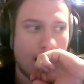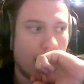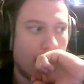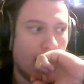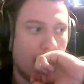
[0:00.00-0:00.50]

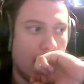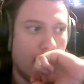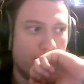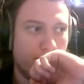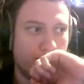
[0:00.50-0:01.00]

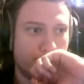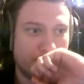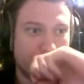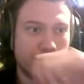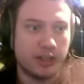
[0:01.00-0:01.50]

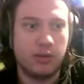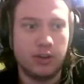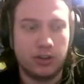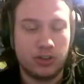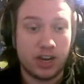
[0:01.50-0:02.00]
because basically we need
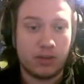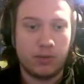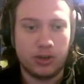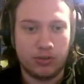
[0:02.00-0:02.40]
to check which